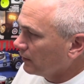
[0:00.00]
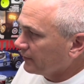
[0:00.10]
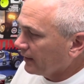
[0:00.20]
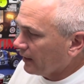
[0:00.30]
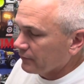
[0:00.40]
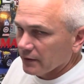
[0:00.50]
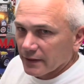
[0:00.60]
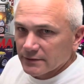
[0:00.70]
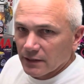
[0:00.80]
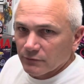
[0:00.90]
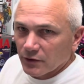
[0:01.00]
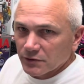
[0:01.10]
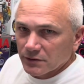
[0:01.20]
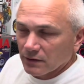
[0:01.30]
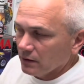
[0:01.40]
They have the Lexan
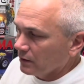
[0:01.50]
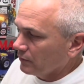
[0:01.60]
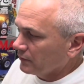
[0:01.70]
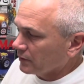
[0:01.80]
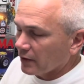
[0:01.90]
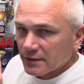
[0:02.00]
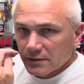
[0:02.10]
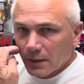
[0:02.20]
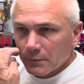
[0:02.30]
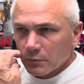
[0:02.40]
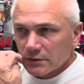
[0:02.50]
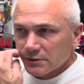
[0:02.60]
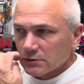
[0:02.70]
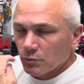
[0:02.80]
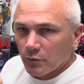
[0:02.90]
version of the Grasshopper, which
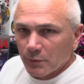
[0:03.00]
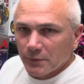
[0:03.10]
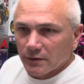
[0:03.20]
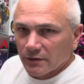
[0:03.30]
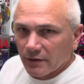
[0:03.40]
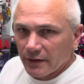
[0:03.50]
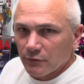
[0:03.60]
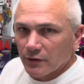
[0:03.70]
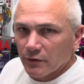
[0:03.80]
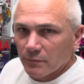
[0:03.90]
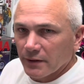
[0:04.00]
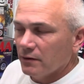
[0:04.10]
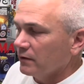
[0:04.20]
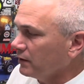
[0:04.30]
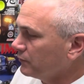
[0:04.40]
is what we put on our Evo. I made
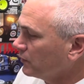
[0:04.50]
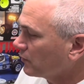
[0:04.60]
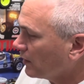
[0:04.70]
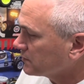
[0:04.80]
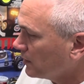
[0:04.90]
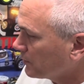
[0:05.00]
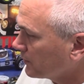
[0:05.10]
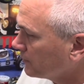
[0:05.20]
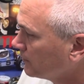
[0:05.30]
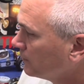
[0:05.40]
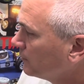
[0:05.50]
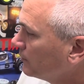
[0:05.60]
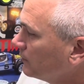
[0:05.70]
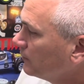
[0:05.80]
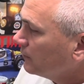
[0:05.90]
our Evo Grasshopper.
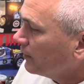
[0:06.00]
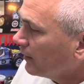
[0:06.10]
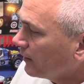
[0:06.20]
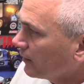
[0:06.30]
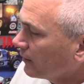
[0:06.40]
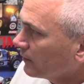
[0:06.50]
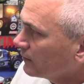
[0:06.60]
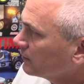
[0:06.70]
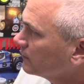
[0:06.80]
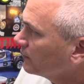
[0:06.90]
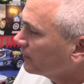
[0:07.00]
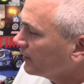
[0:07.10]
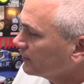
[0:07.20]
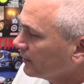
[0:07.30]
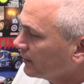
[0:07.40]
And I
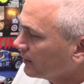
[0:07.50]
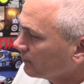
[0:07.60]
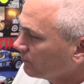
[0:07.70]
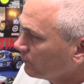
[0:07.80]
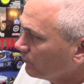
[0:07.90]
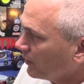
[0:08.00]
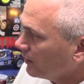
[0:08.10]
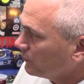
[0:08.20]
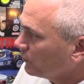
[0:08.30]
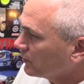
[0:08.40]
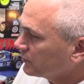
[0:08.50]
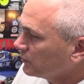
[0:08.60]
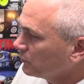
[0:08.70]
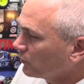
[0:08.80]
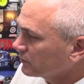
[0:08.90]
think they got maybe one or two
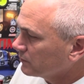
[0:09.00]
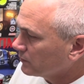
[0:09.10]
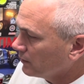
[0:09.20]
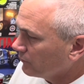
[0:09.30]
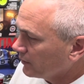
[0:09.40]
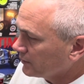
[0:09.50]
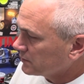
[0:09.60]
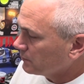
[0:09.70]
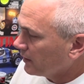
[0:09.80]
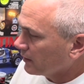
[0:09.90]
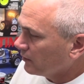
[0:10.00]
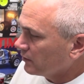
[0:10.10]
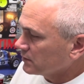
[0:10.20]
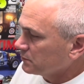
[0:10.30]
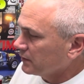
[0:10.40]
more vintage Tamiya
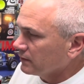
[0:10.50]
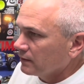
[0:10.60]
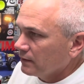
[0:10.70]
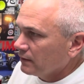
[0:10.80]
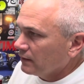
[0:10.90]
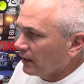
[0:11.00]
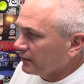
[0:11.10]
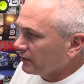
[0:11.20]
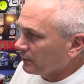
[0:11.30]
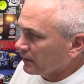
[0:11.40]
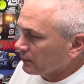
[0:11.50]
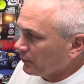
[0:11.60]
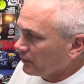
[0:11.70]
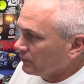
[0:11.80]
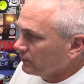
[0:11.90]
cars, but I know they make the
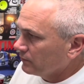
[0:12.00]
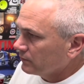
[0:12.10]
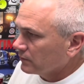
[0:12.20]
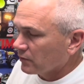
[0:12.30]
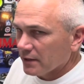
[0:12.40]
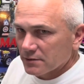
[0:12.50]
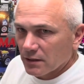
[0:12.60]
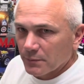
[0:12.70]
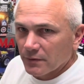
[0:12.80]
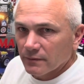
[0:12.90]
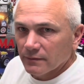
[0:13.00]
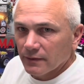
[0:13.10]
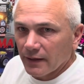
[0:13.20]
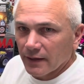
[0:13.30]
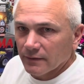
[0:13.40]
Beetle, Grasshopper,
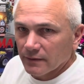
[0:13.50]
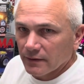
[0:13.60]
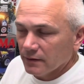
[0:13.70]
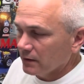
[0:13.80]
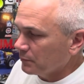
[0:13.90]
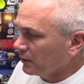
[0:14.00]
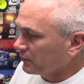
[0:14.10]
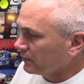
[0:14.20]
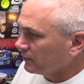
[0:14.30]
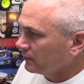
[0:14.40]
and the Pumpkin.